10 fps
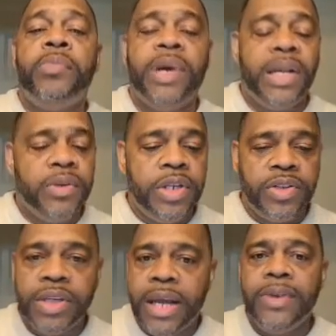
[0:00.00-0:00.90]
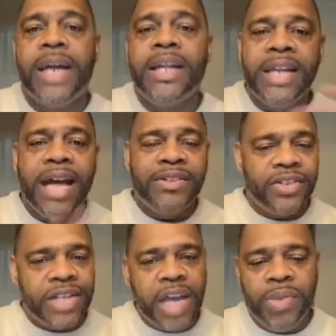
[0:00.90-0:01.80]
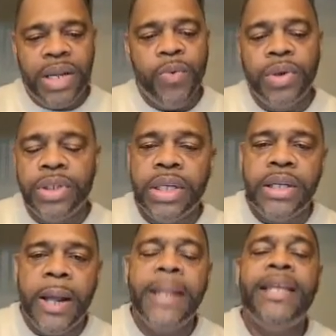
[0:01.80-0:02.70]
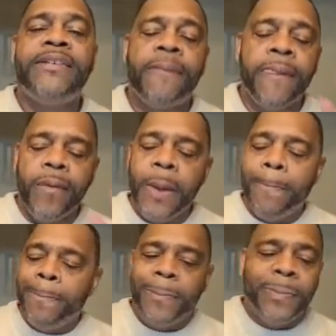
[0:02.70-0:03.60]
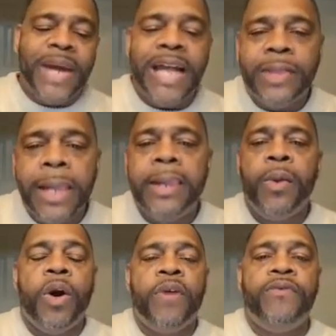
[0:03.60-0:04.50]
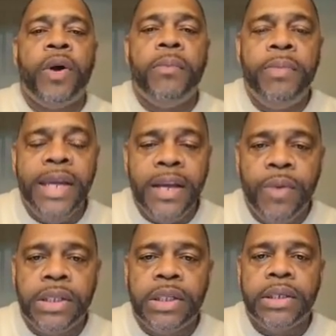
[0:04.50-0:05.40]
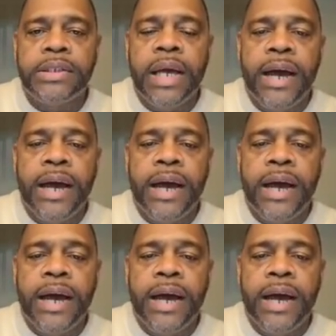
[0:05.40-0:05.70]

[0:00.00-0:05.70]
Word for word: But just you got, to know, just type in, I want to connect. Hey, listen, I thank you all for being with us.